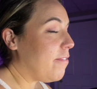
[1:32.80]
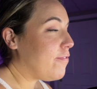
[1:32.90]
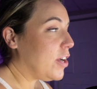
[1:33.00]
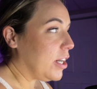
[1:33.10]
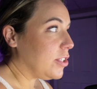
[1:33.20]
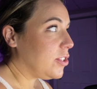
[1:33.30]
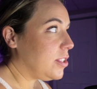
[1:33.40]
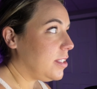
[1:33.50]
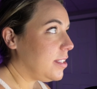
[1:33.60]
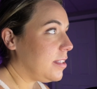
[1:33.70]

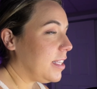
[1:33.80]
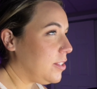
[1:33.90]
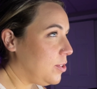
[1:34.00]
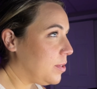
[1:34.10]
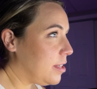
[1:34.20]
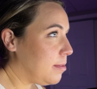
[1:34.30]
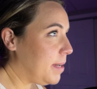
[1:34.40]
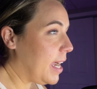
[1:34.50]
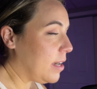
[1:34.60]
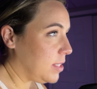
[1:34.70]
First, let's do a little bit
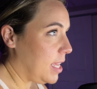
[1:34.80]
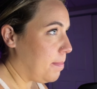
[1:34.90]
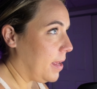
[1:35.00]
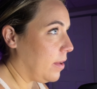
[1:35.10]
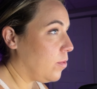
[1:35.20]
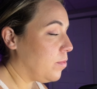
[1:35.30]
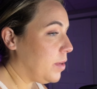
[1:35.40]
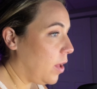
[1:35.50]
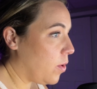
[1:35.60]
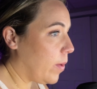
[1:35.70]
of housekeeping
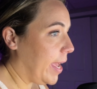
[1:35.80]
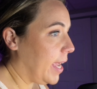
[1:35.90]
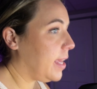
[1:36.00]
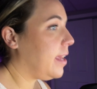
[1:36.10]
real quick.